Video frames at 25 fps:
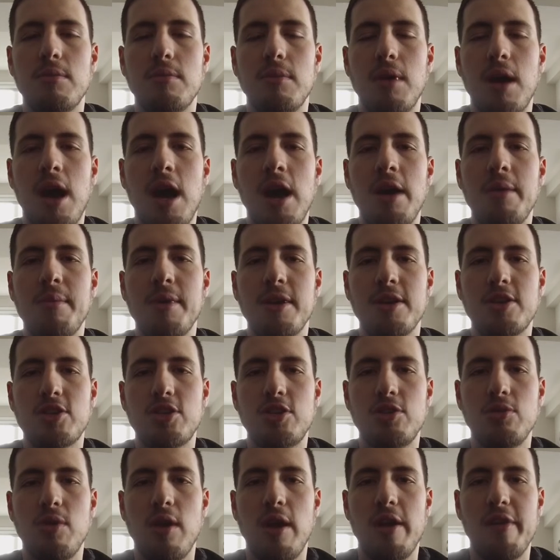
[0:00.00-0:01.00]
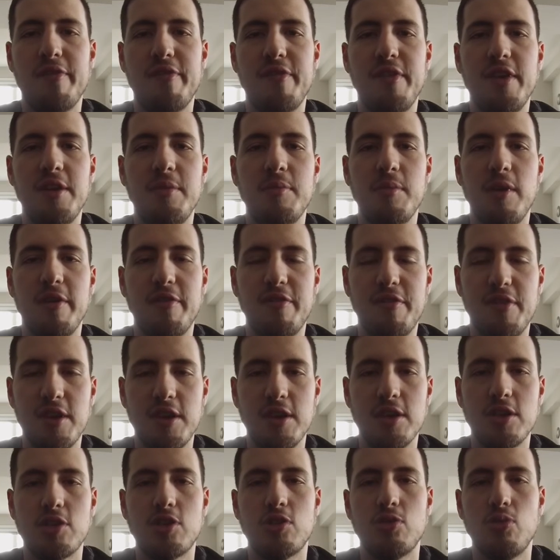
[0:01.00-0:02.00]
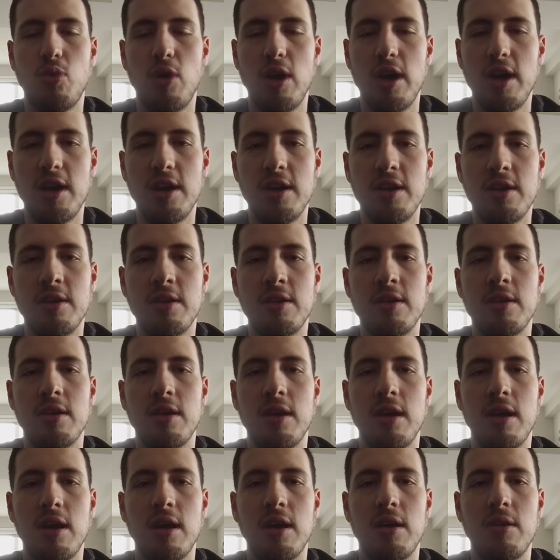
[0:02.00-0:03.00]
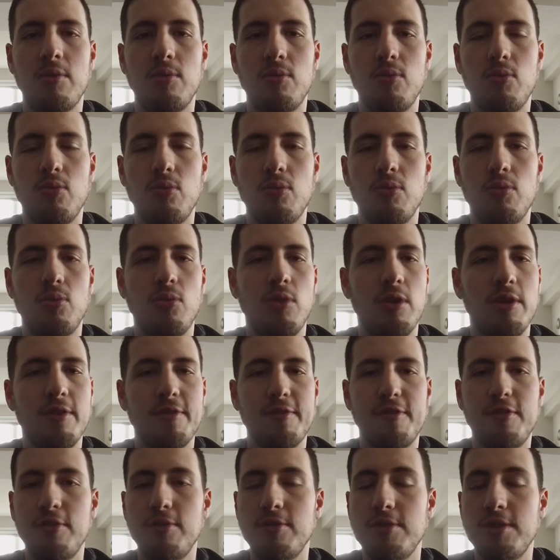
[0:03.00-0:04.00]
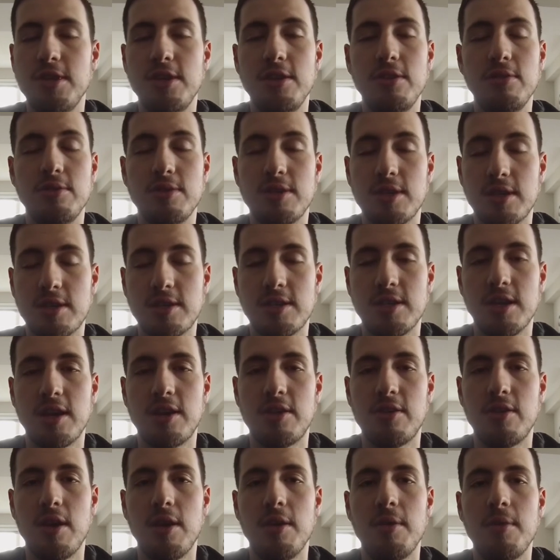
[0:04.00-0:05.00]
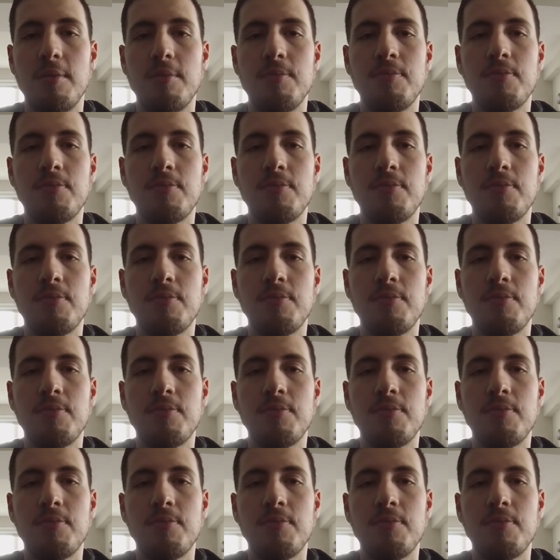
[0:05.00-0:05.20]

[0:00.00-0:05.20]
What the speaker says: how much do I feed my fish, when, what food to use, etc.